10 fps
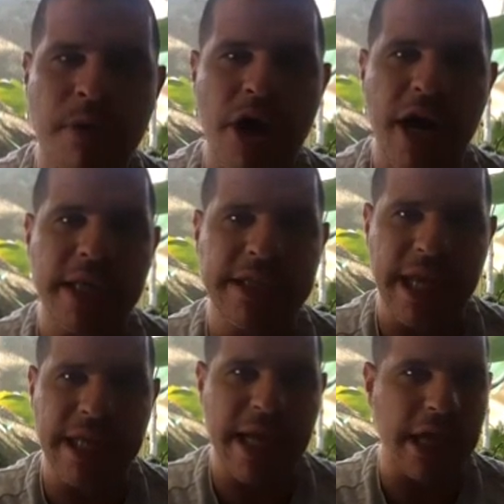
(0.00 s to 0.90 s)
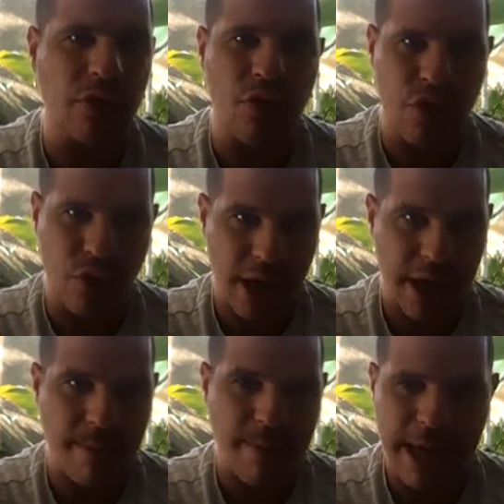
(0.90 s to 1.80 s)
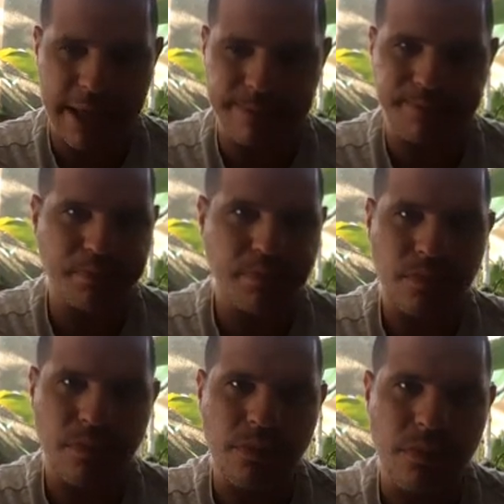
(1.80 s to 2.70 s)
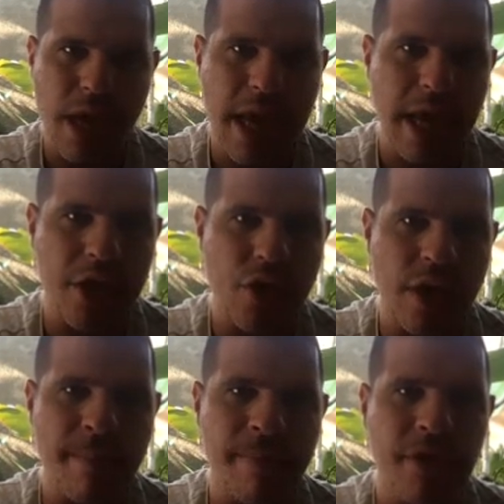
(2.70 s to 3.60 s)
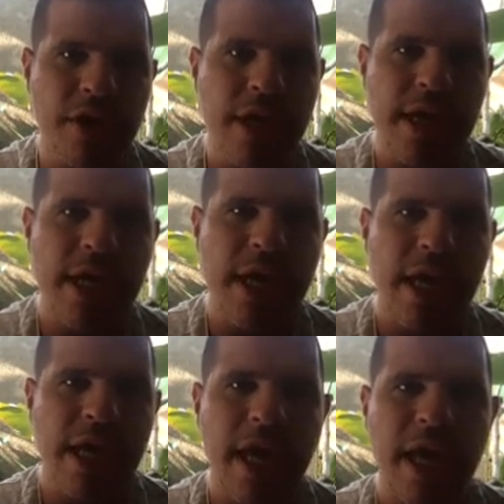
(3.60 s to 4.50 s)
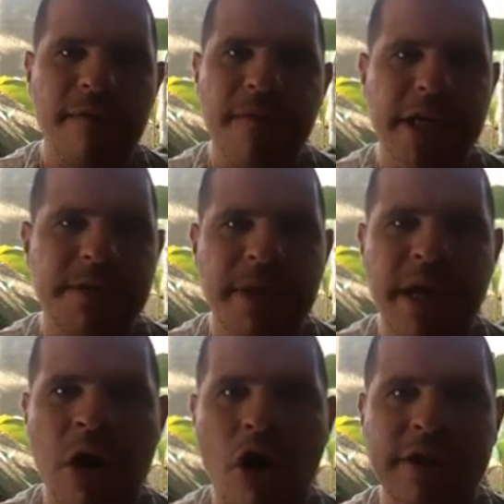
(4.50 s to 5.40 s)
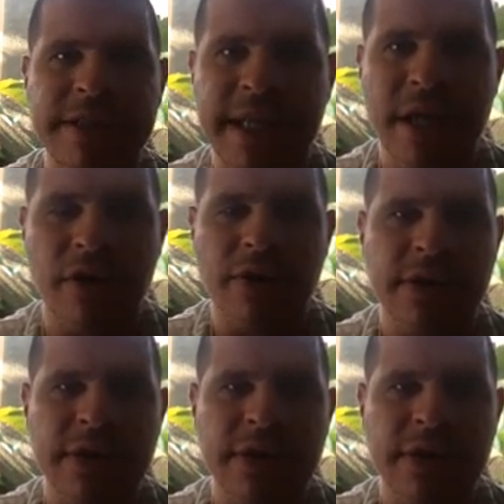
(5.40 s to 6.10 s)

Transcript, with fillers: products like that, or you can come back and you can put investment card stickers.